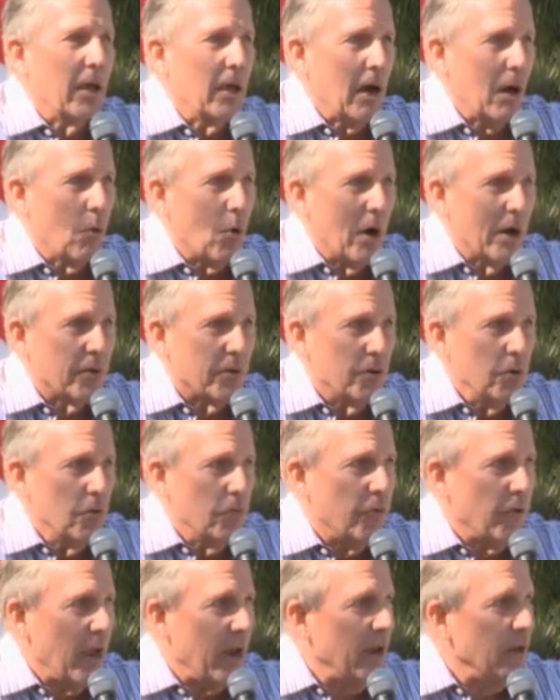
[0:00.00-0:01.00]
I want two
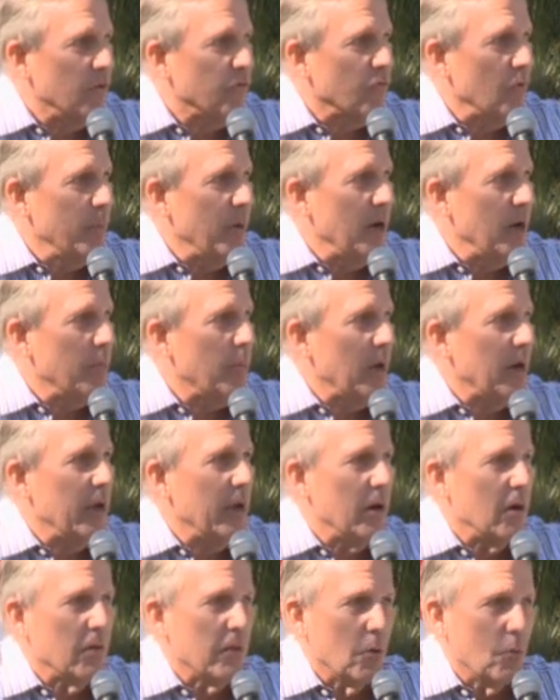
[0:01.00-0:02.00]
things from anybody
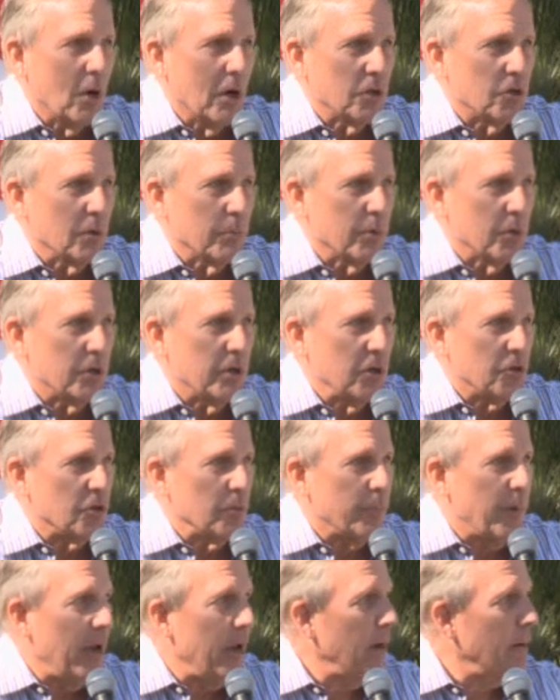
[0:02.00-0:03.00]
here that wants to
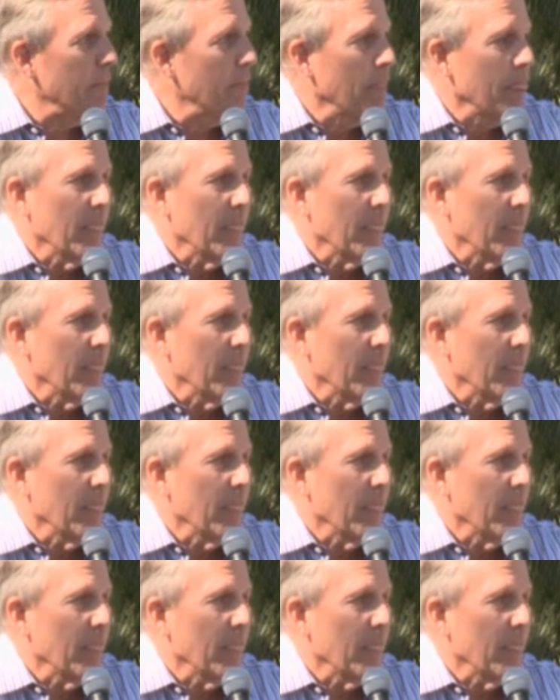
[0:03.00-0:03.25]
participate.